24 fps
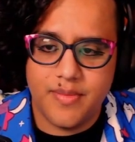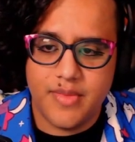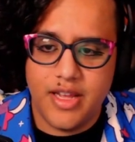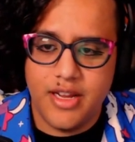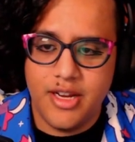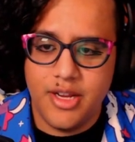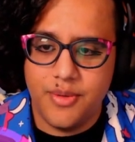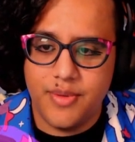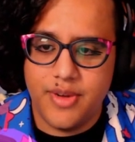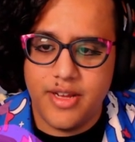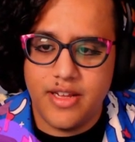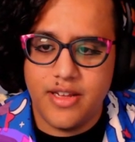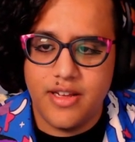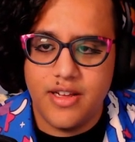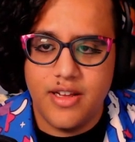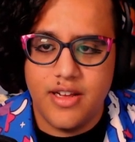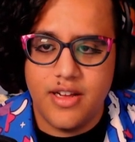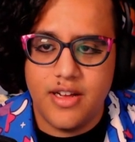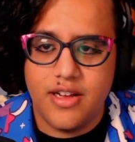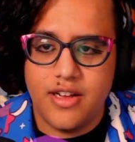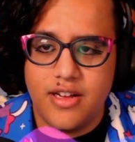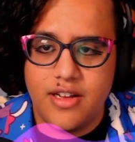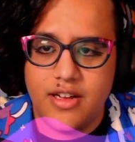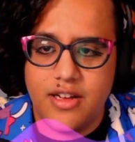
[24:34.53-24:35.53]
Anyway,
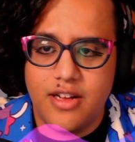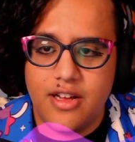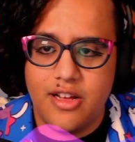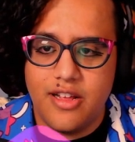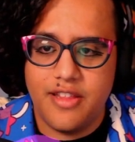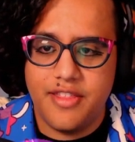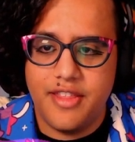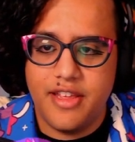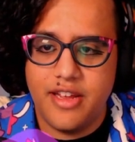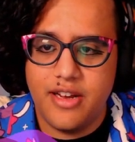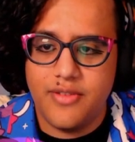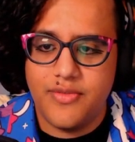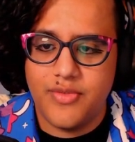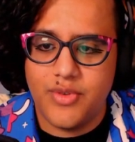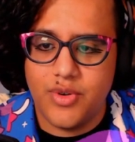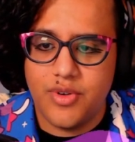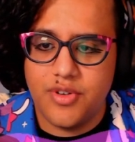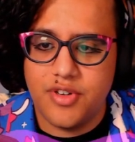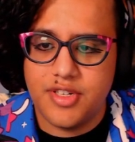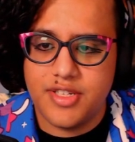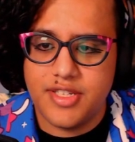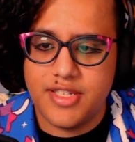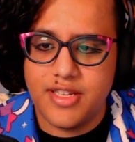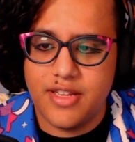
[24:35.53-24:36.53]
and then of
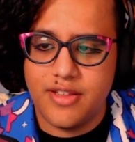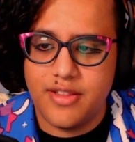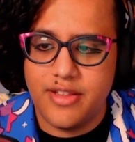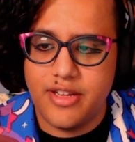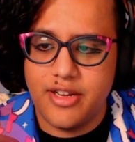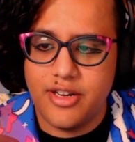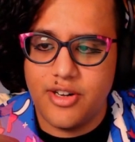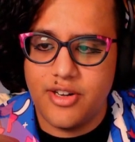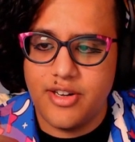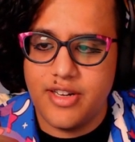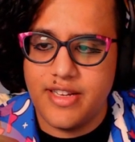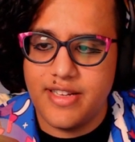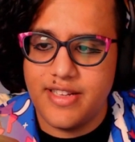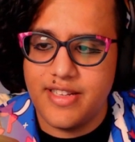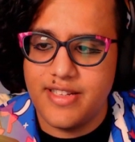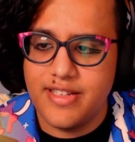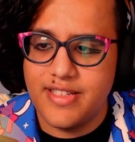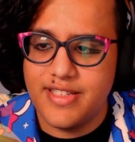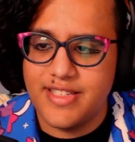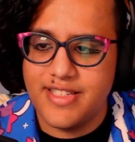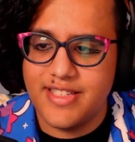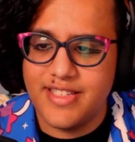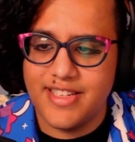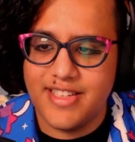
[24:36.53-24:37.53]
course there
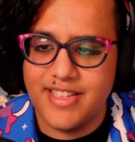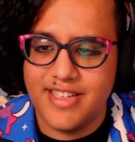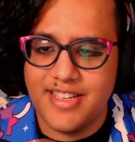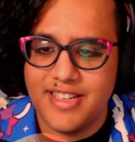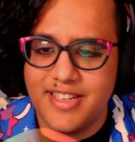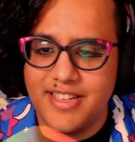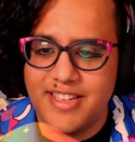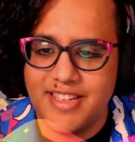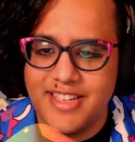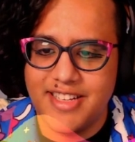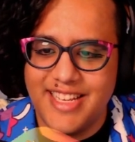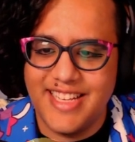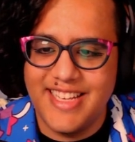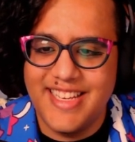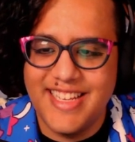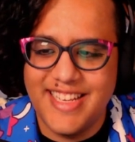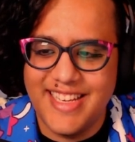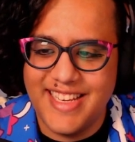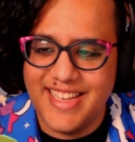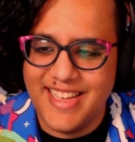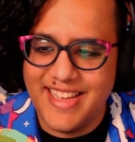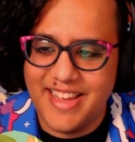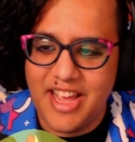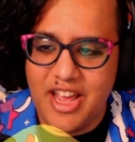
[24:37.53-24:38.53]
is,
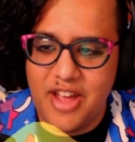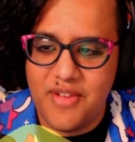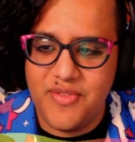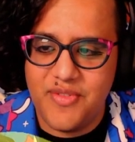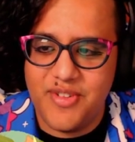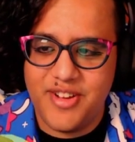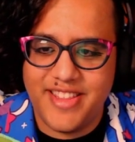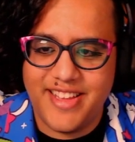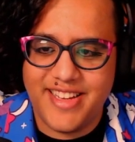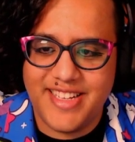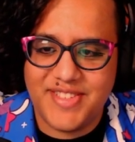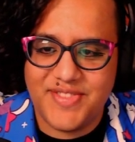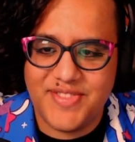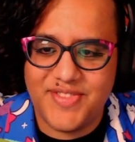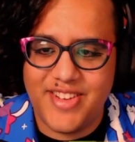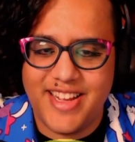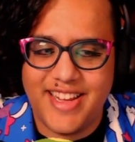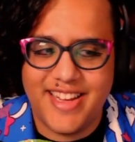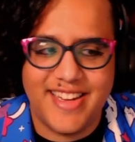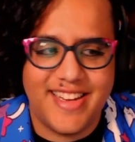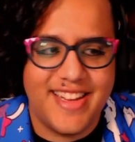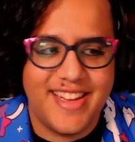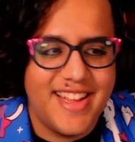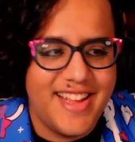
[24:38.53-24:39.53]
yeah, everything's
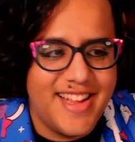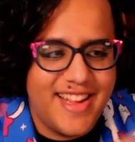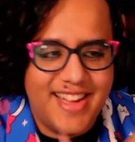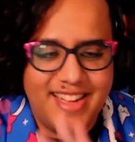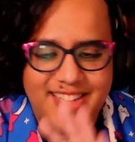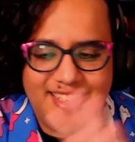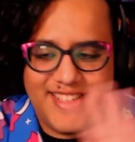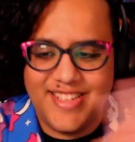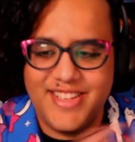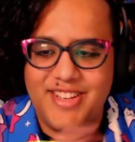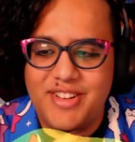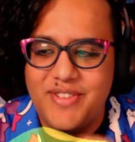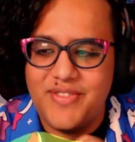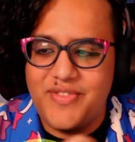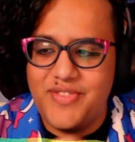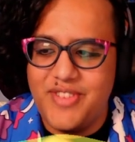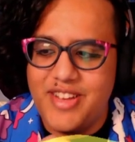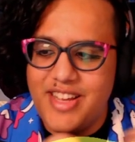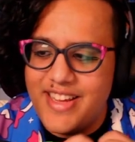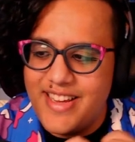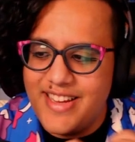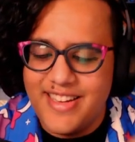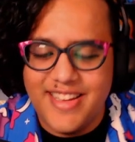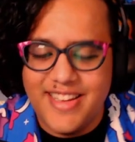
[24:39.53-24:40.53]
fine. It's all
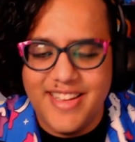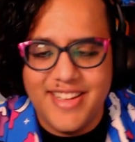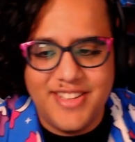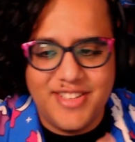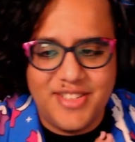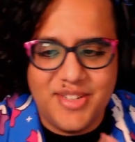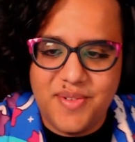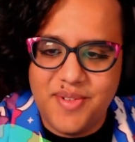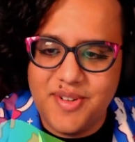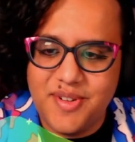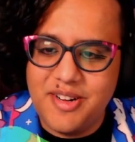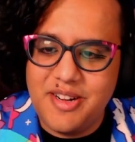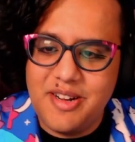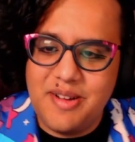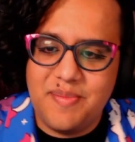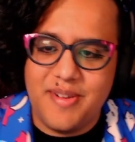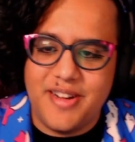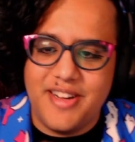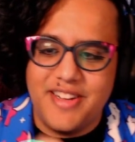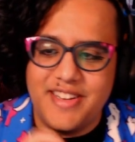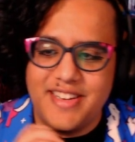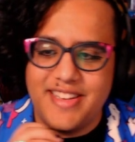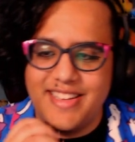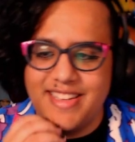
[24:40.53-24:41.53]
fine. Don't worry
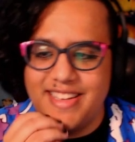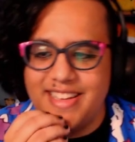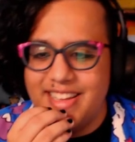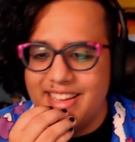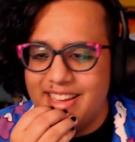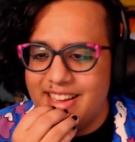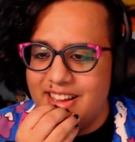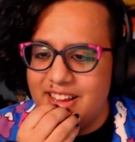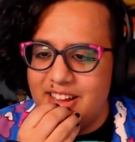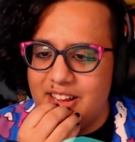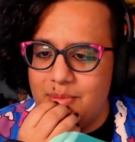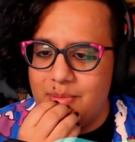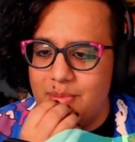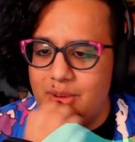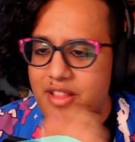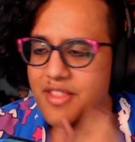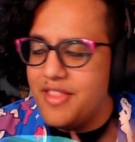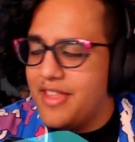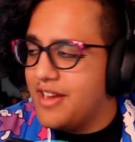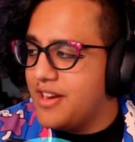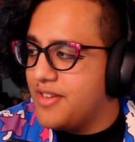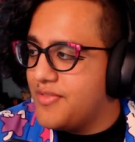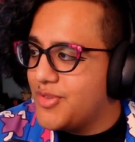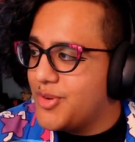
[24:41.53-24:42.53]
about it.
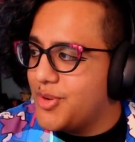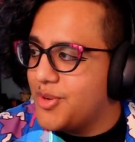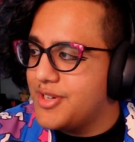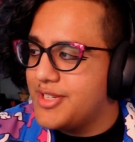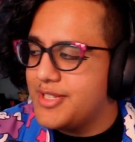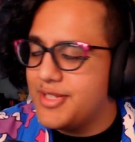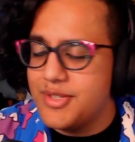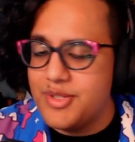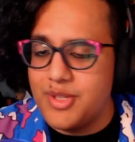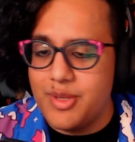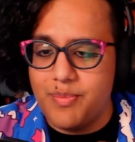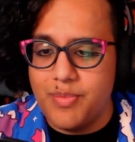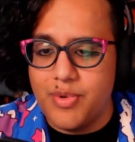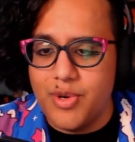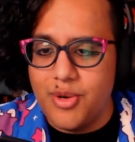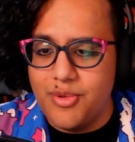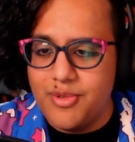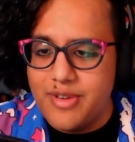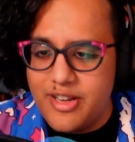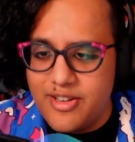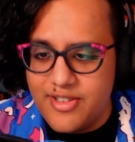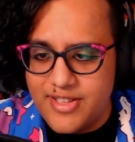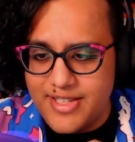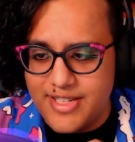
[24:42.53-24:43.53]
And then of course there's the
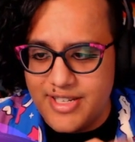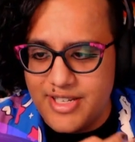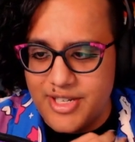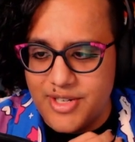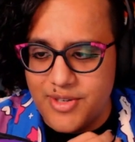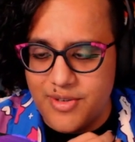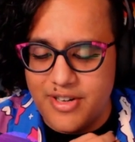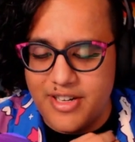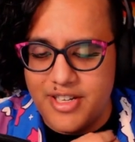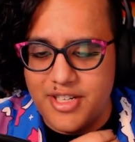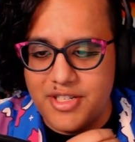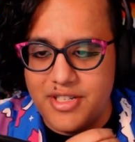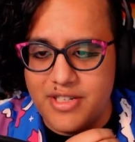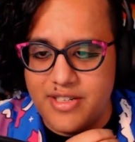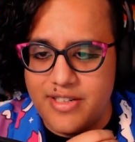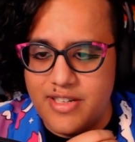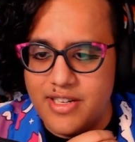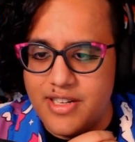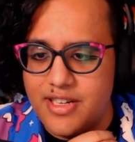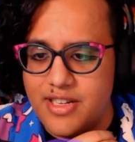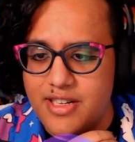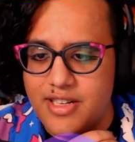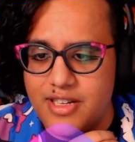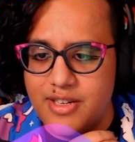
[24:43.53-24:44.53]
pronouns integration,
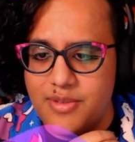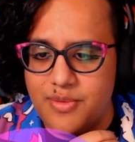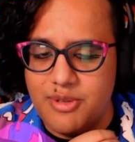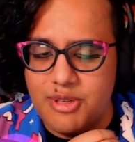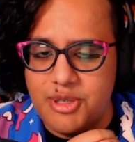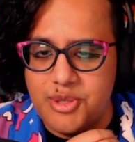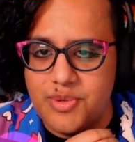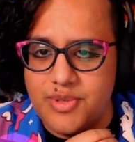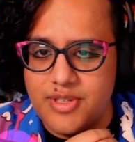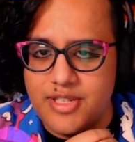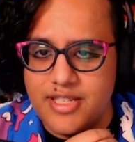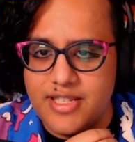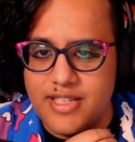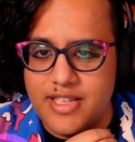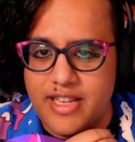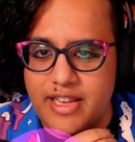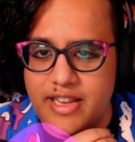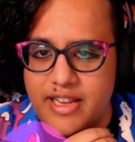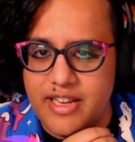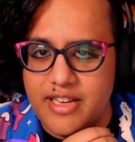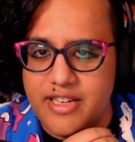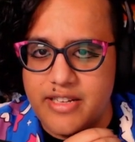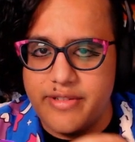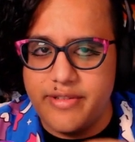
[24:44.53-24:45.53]
which was
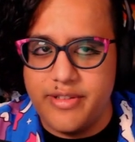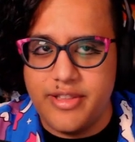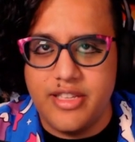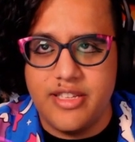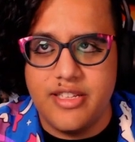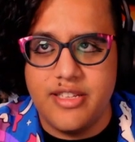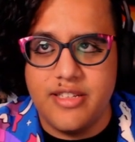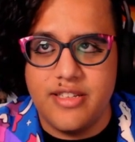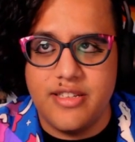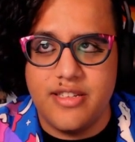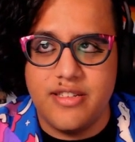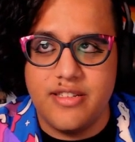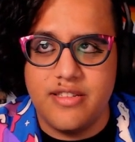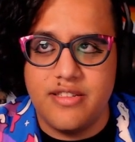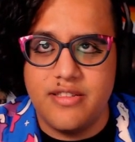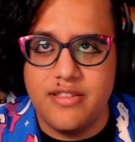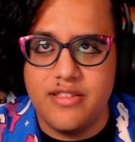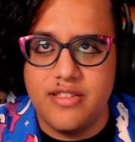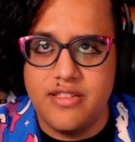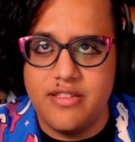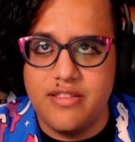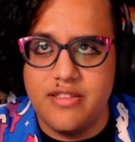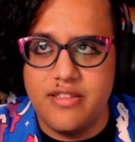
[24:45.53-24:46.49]
like the,